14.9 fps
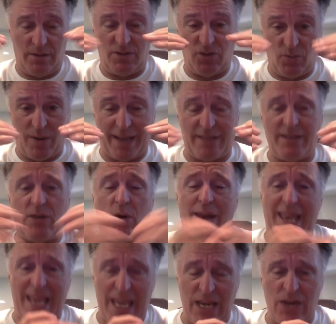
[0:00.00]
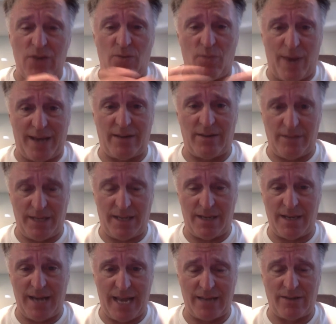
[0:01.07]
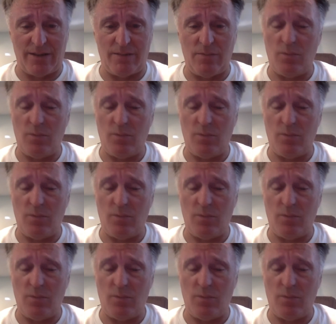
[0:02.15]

directly or indirectly connected,